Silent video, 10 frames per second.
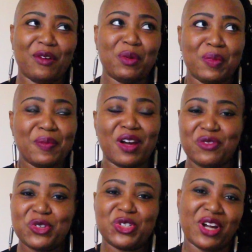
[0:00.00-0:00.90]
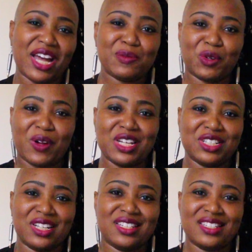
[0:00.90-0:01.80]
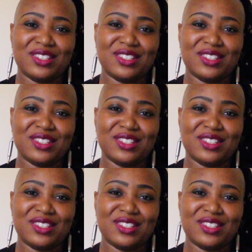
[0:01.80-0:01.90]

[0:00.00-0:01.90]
That would be my future aspirations,